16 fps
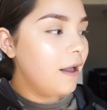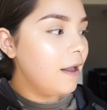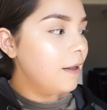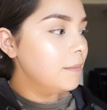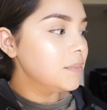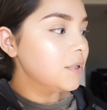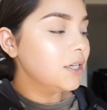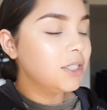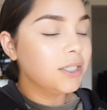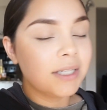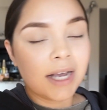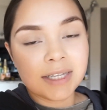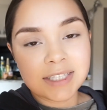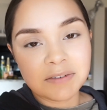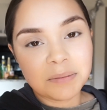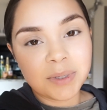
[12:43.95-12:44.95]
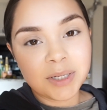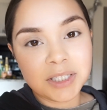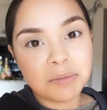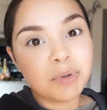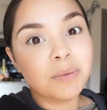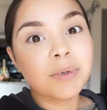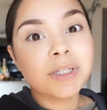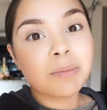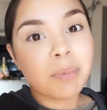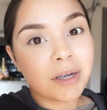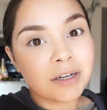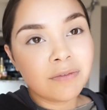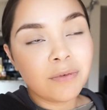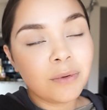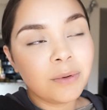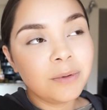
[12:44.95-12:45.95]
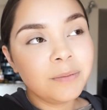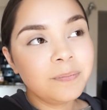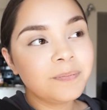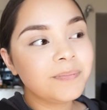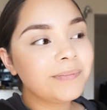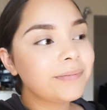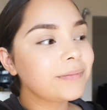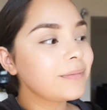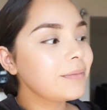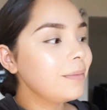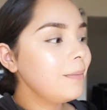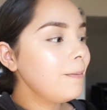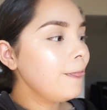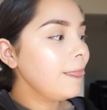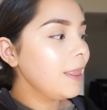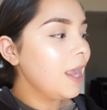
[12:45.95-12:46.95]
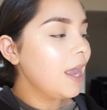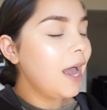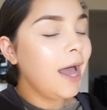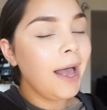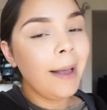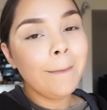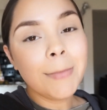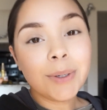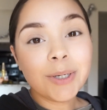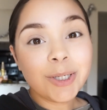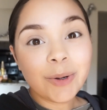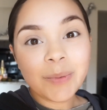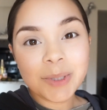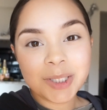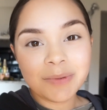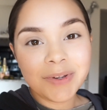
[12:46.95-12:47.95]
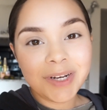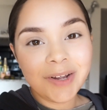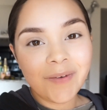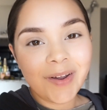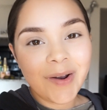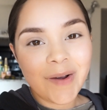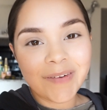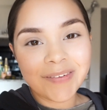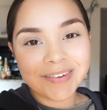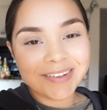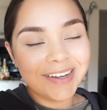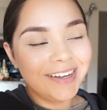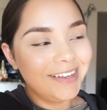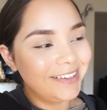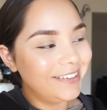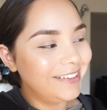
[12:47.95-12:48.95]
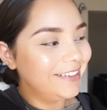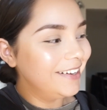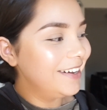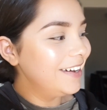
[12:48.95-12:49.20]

Um, so I just ask everybody to be respectful um, or don't watch the video at all.